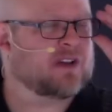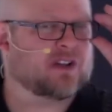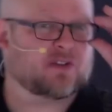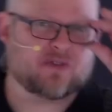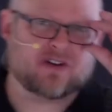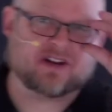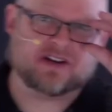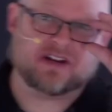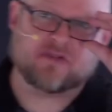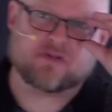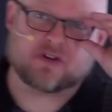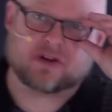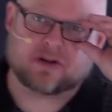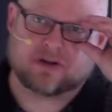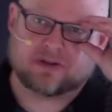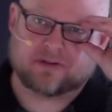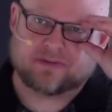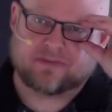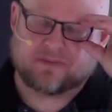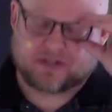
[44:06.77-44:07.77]
it's very
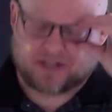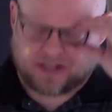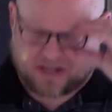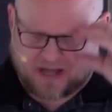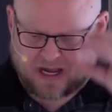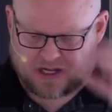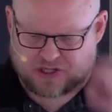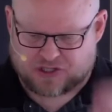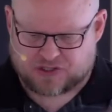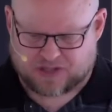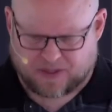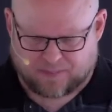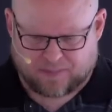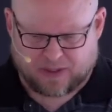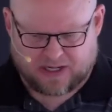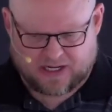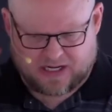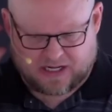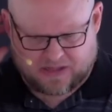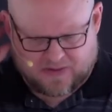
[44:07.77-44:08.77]
difficult to catch
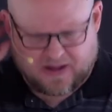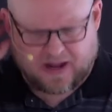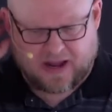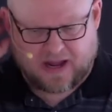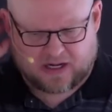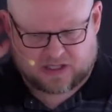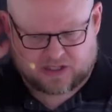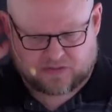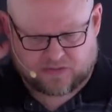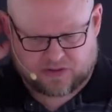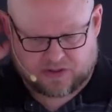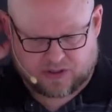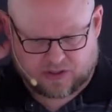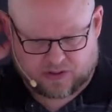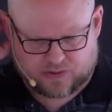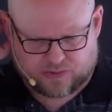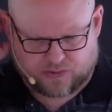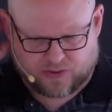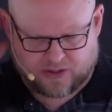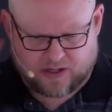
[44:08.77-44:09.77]
somebody in the act of
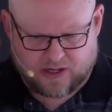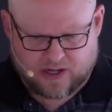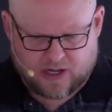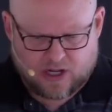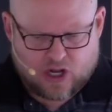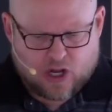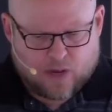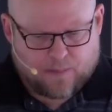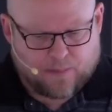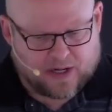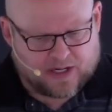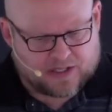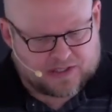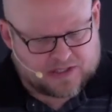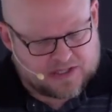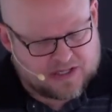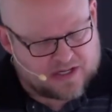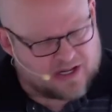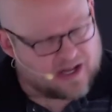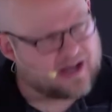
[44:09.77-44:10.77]
adultery, but it's
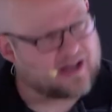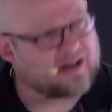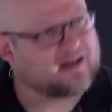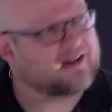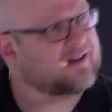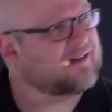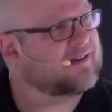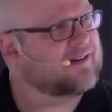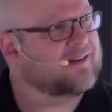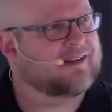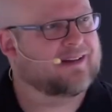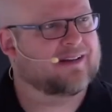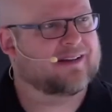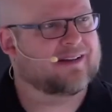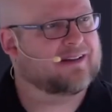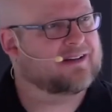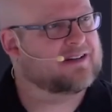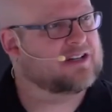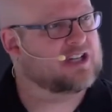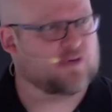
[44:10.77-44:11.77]
not
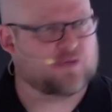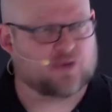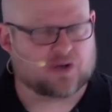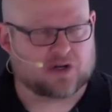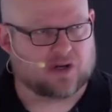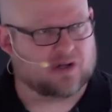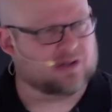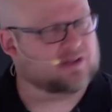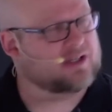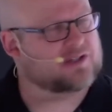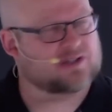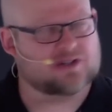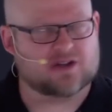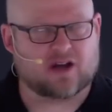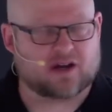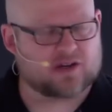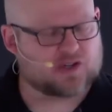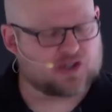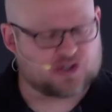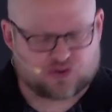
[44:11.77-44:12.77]
difficult. It's
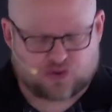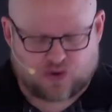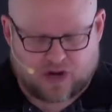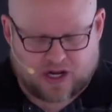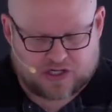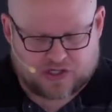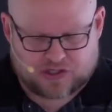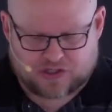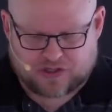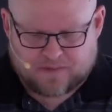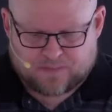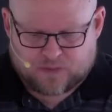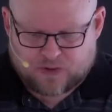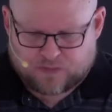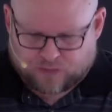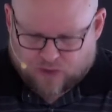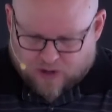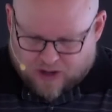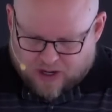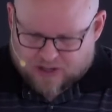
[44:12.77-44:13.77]
not a stretch
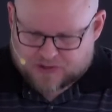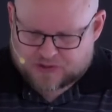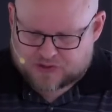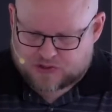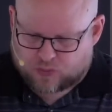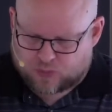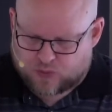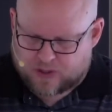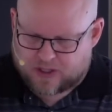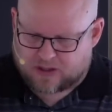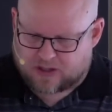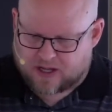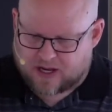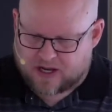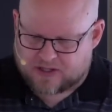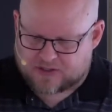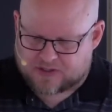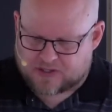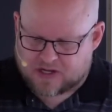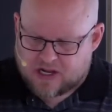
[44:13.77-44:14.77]
for us to
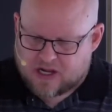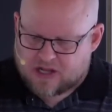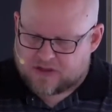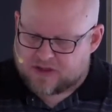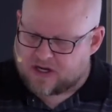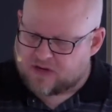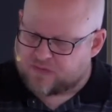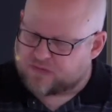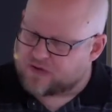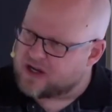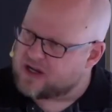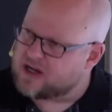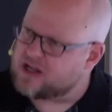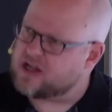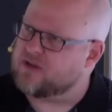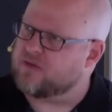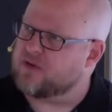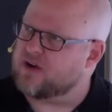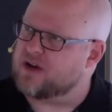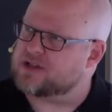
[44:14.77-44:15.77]
realize that if any
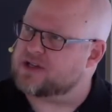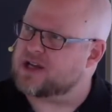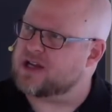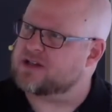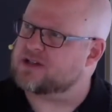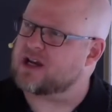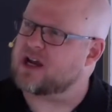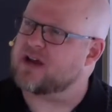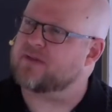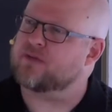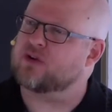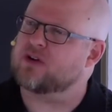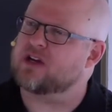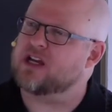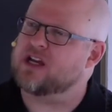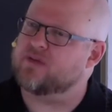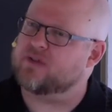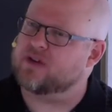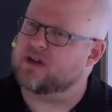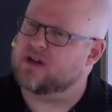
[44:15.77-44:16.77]
of us has ever
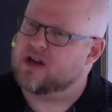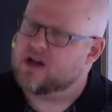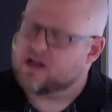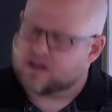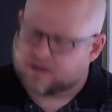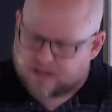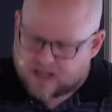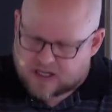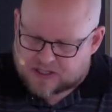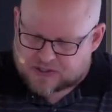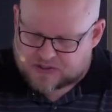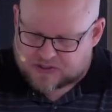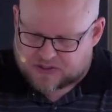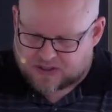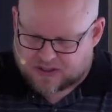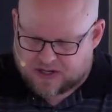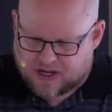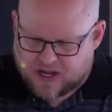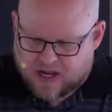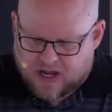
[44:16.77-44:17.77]
even
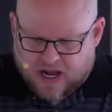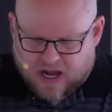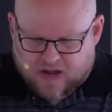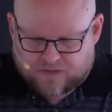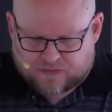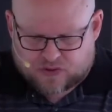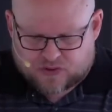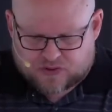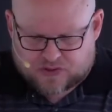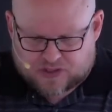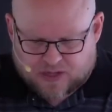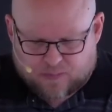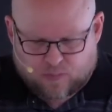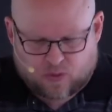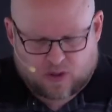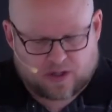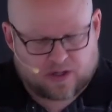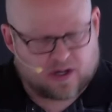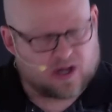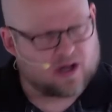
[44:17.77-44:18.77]
lusted after
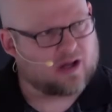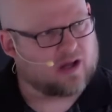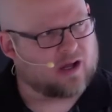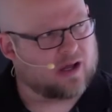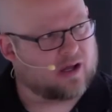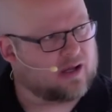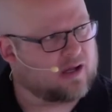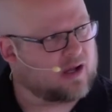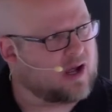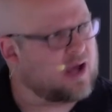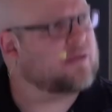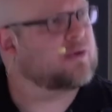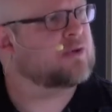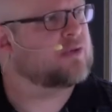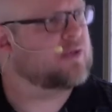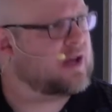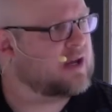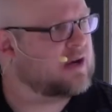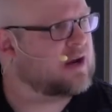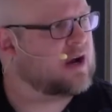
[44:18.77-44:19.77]
someone uh, other
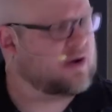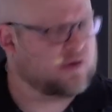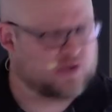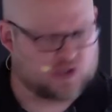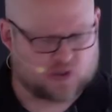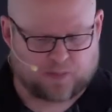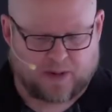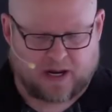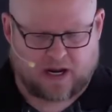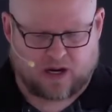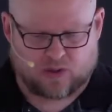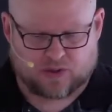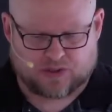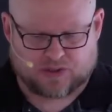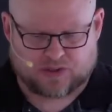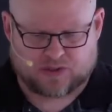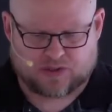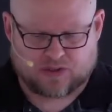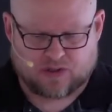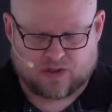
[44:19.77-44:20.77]
than our
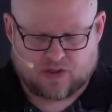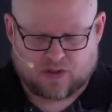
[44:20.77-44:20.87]
spouse,